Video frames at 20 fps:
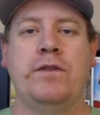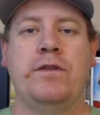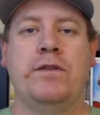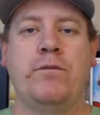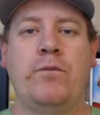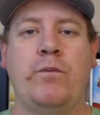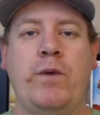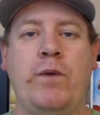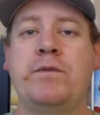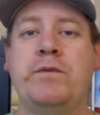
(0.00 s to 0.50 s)

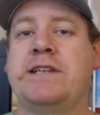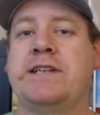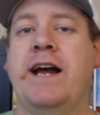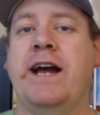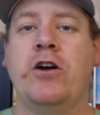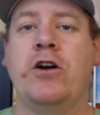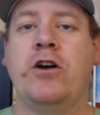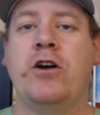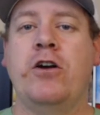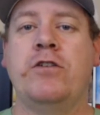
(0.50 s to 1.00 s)
we decided
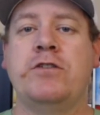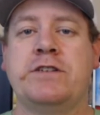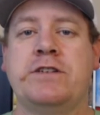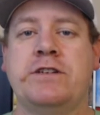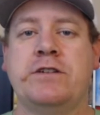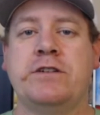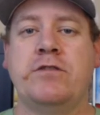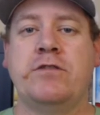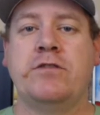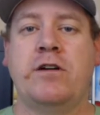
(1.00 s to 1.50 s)
to go
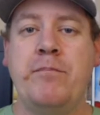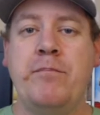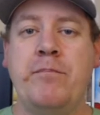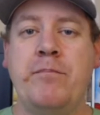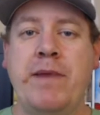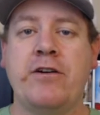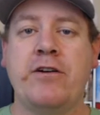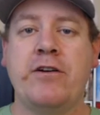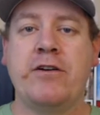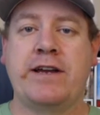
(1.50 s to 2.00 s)
to a
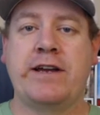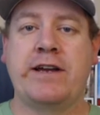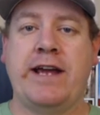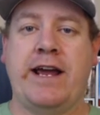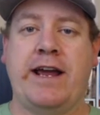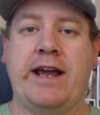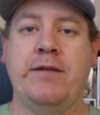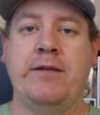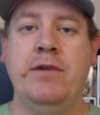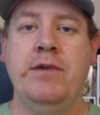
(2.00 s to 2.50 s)
Mariner
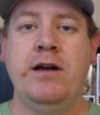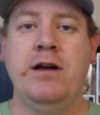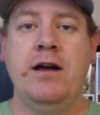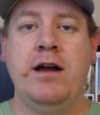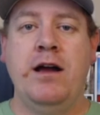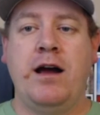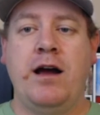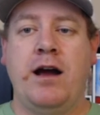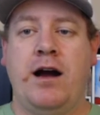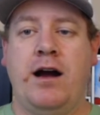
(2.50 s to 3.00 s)
game
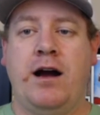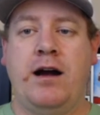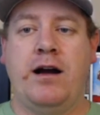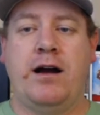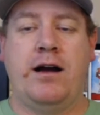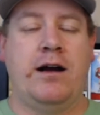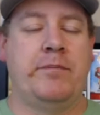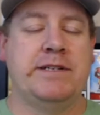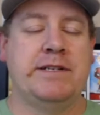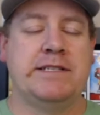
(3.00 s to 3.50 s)

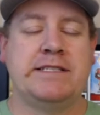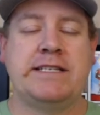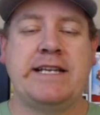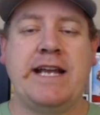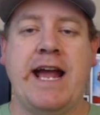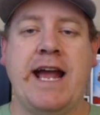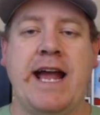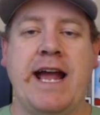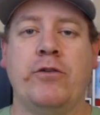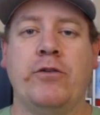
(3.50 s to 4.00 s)
up in
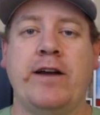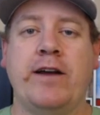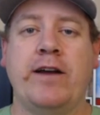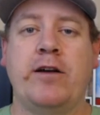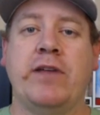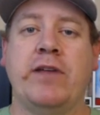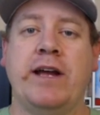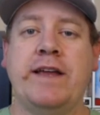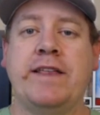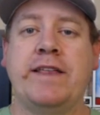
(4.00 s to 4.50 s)
Seattle. They were
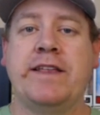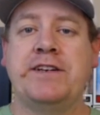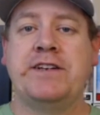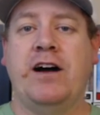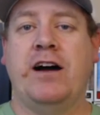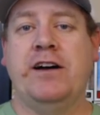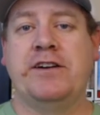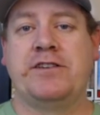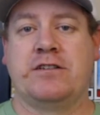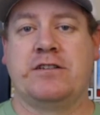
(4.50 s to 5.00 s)
playing the
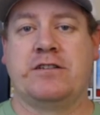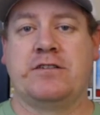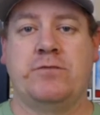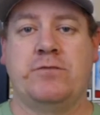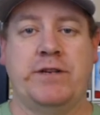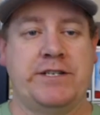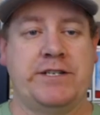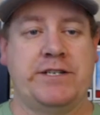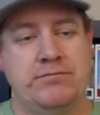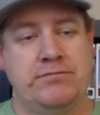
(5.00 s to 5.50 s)
Dodgers,
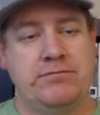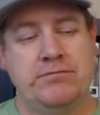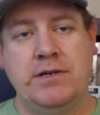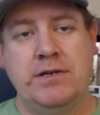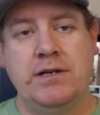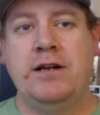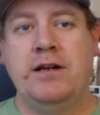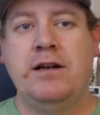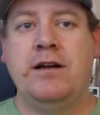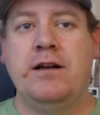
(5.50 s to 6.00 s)
which
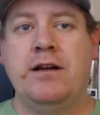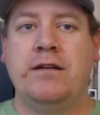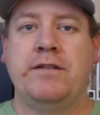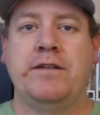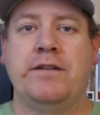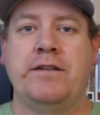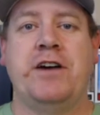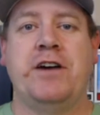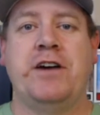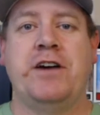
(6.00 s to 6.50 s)
the
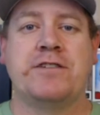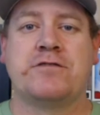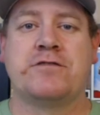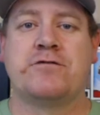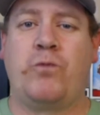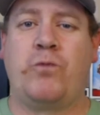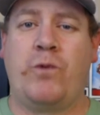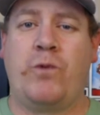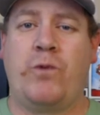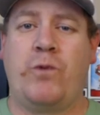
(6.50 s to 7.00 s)
Dodgers
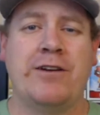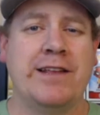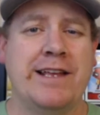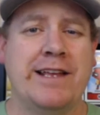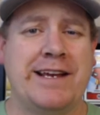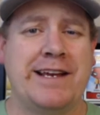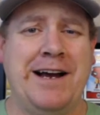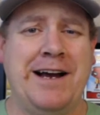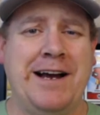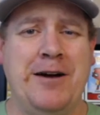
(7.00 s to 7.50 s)
rarely
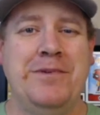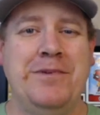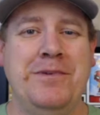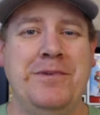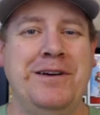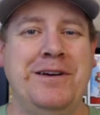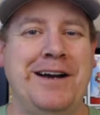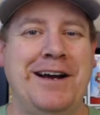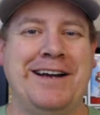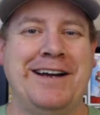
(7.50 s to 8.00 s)
come
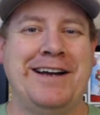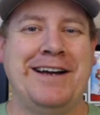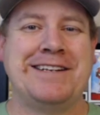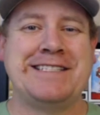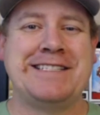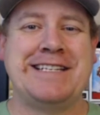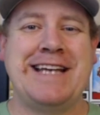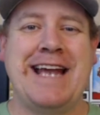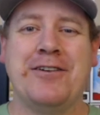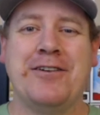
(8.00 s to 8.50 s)
to
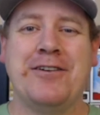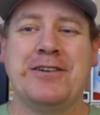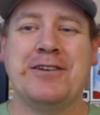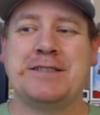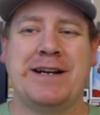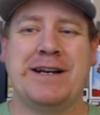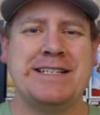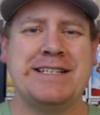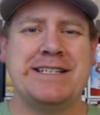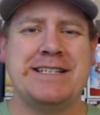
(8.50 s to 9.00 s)
Seattle,
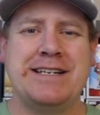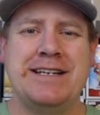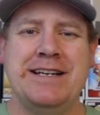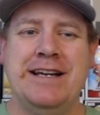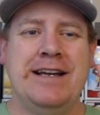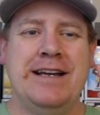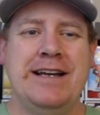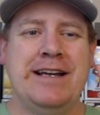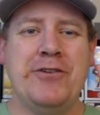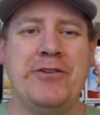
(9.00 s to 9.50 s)
especially
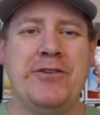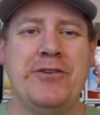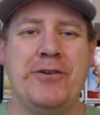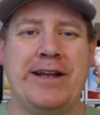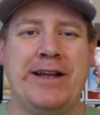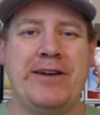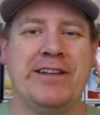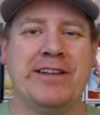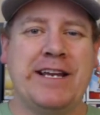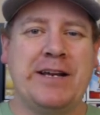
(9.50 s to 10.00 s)
even though
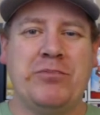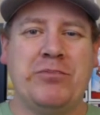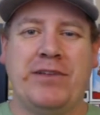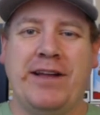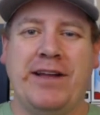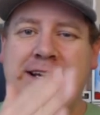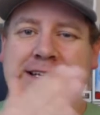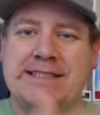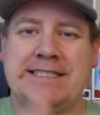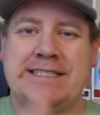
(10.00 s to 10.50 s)
interleague
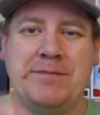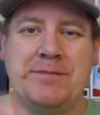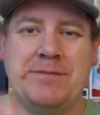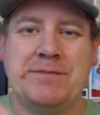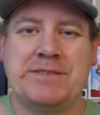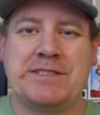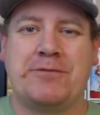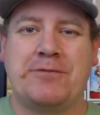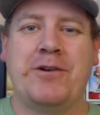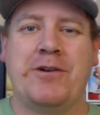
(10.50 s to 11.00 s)
play seems
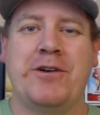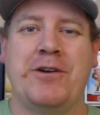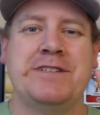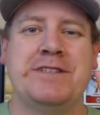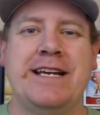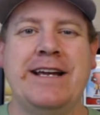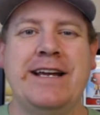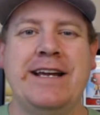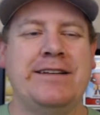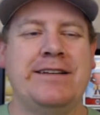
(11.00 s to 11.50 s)
to
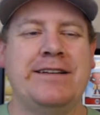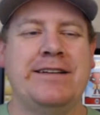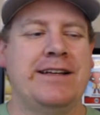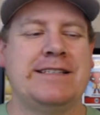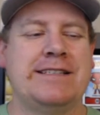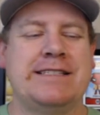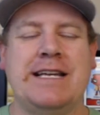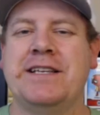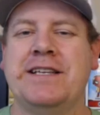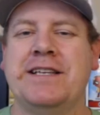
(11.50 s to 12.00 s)
rotate. It
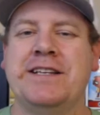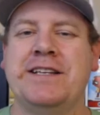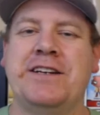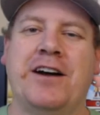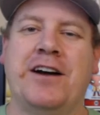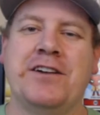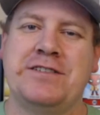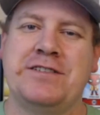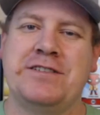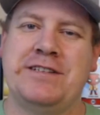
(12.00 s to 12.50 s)
seems the
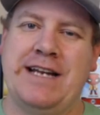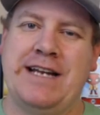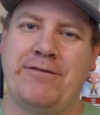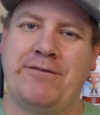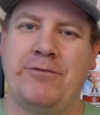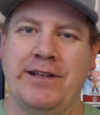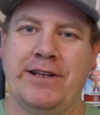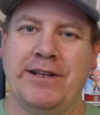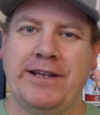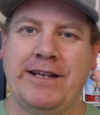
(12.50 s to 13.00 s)
Dodgers never
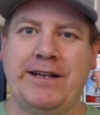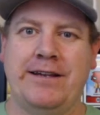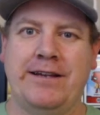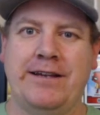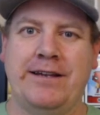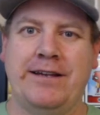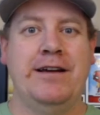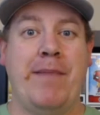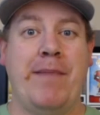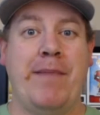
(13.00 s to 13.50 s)
really
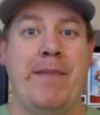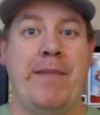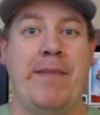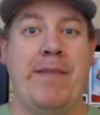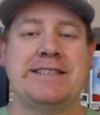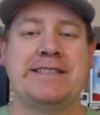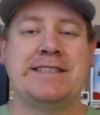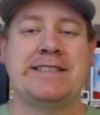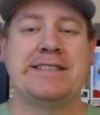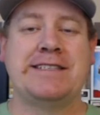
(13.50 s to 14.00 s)
make
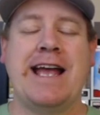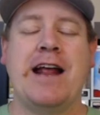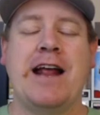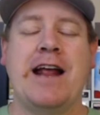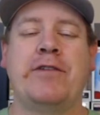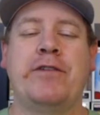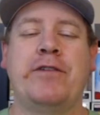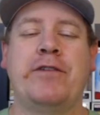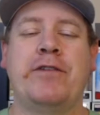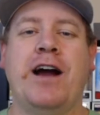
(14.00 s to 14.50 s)
it to Seattle
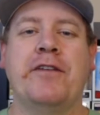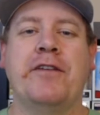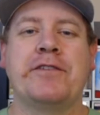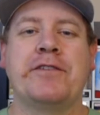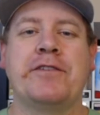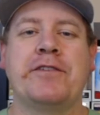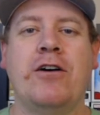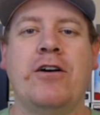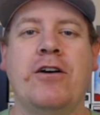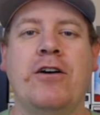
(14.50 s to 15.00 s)
very
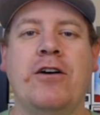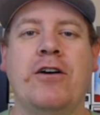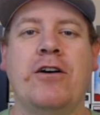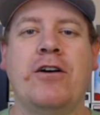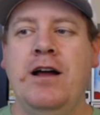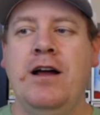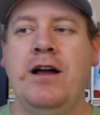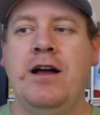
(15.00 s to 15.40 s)
often. So